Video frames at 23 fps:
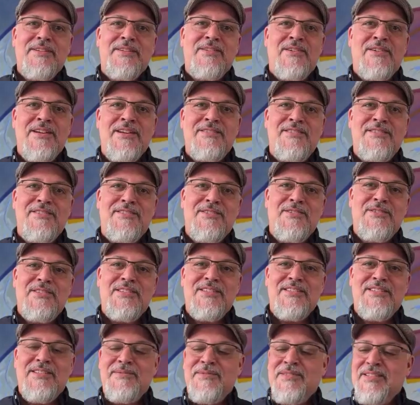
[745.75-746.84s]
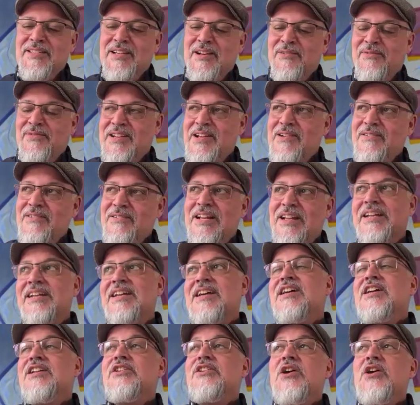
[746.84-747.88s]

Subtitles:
Introduces himself. And they were like,